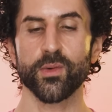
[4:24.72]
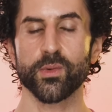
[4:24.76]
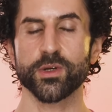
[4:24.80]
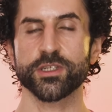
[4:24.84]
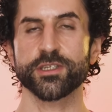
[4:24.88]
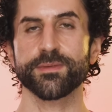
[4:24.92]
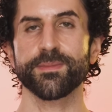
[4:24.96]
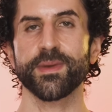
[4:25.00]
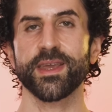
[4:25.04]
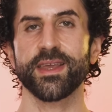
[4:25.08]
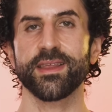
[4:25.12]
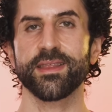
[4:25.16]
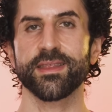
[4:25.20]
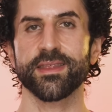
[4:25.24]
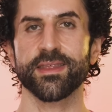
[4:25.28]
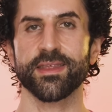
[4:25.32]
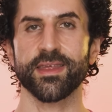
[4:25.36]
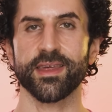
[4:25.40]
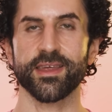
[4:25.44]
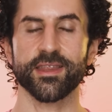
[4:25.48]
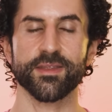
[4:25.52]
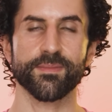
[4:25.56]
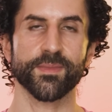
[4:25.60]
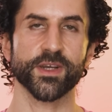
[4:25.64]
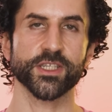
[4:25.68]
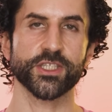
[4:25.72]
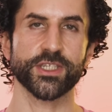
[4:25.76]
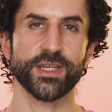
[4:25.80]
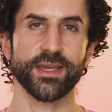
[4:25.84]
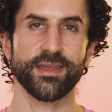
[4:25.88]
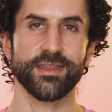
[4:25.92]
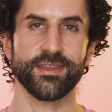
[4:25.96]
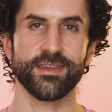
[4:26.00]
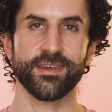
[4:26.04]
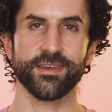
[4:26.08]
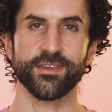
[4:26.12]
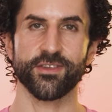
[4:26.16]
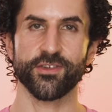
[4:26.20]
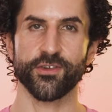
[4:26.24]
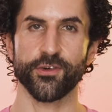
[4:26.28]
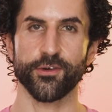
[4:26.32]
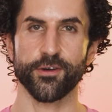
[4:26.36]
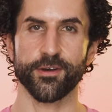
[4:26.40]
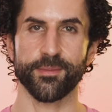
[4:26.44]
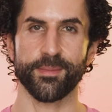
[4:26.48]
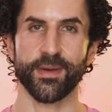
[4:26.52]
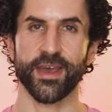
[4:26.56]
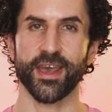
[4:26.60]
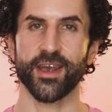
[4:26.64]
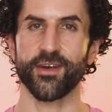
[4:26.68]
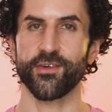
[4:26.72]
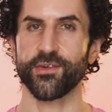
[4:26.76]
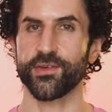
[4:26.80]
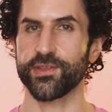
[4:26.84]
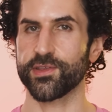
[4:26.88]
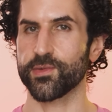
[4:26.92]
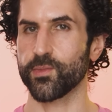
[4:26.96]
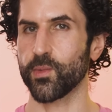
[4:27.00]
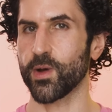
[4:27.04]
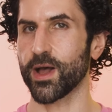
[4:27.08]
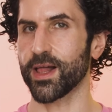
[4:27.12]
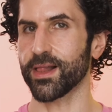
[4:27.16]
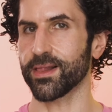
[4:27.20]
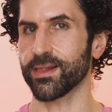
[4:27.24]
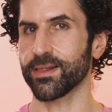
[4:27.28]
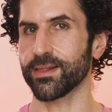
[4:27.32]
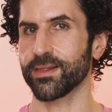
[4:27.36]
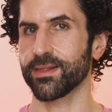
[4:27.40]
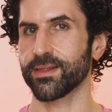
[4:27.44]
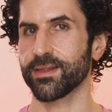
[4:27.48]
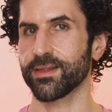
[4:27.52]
which means it's much easier to repair as well.